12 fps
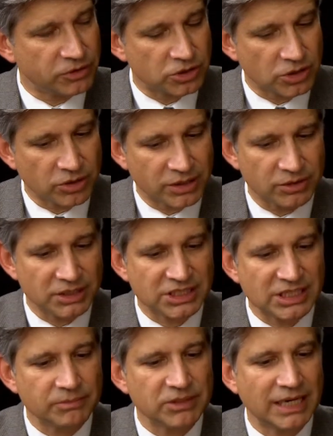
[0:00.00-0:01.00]
So there is
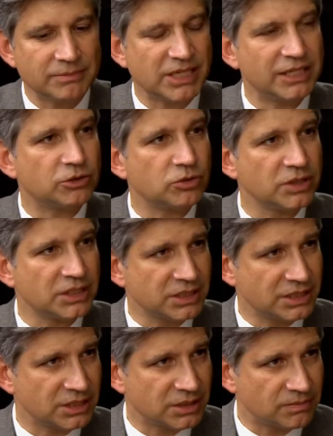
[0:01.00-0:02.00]
sometimes a
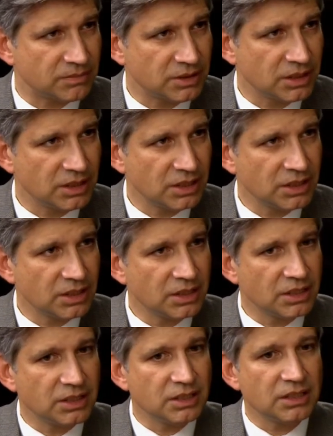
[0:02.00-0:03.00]
criticism
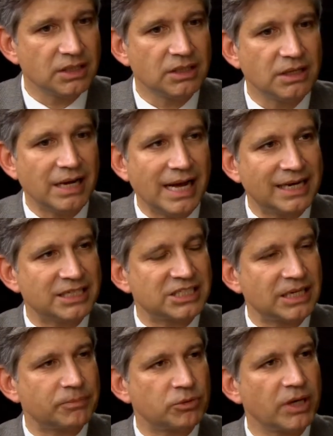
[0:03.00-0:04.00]
and a
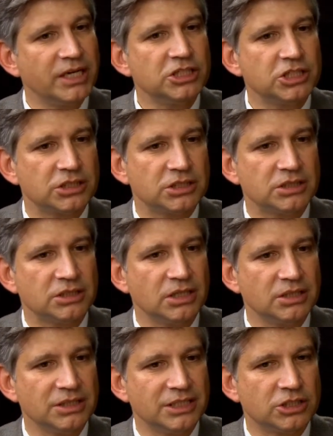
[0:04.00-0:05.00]
separation
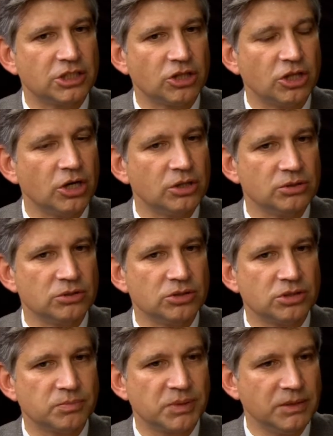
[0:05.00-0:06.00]
into
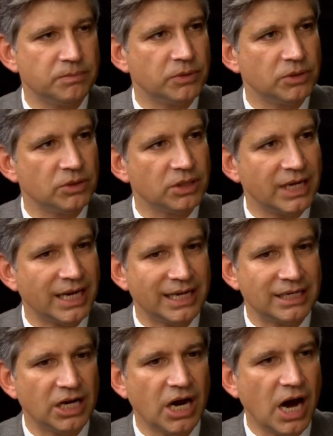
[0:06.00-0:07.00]
those people
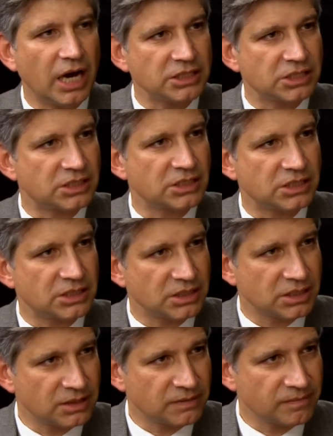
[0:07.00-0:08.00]
and us,
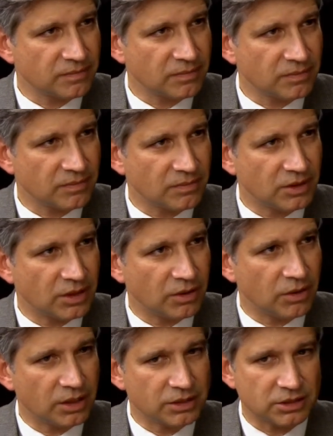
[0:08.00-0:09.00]
you
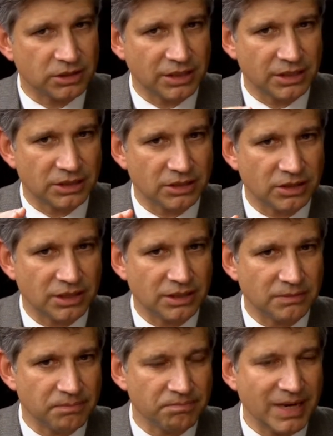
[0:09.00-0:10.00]
know, into the
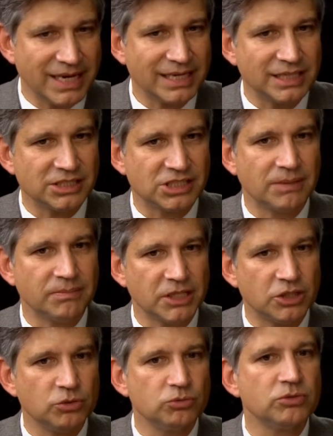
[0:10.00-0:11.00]
making
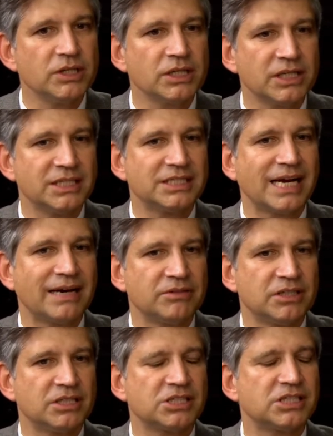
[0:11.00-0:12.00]
somebody who really is
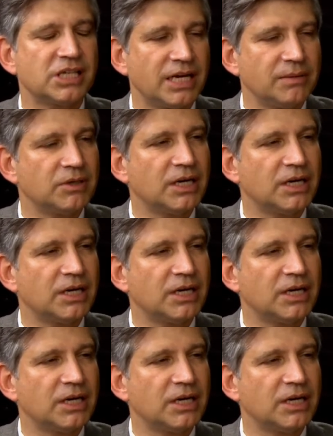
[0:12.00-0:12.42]
having the same